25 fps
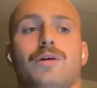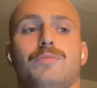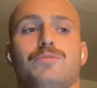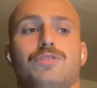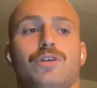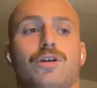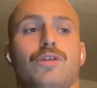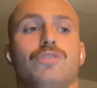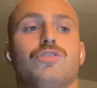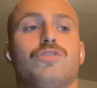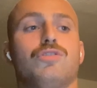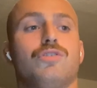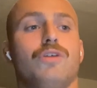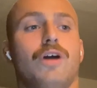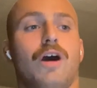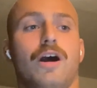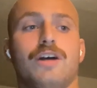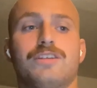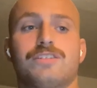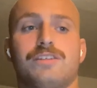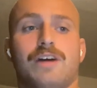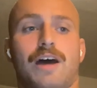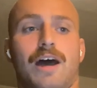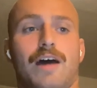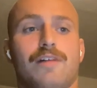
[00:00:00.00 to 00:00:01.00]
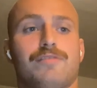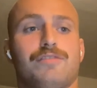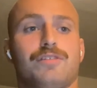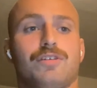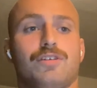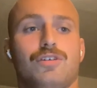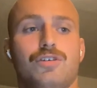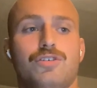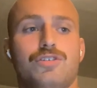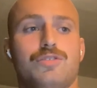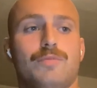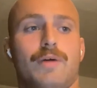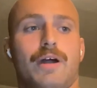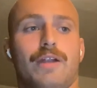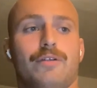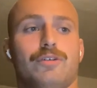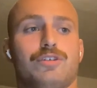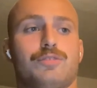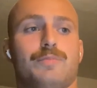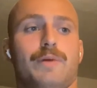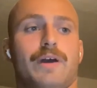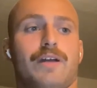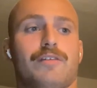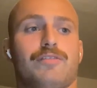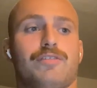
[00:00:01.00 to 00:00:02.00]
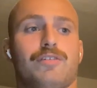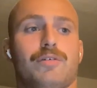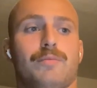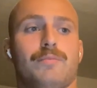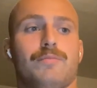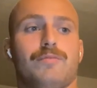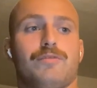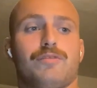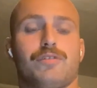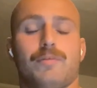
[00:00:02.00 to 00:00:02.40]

So 2 guys that have huge amount of respect from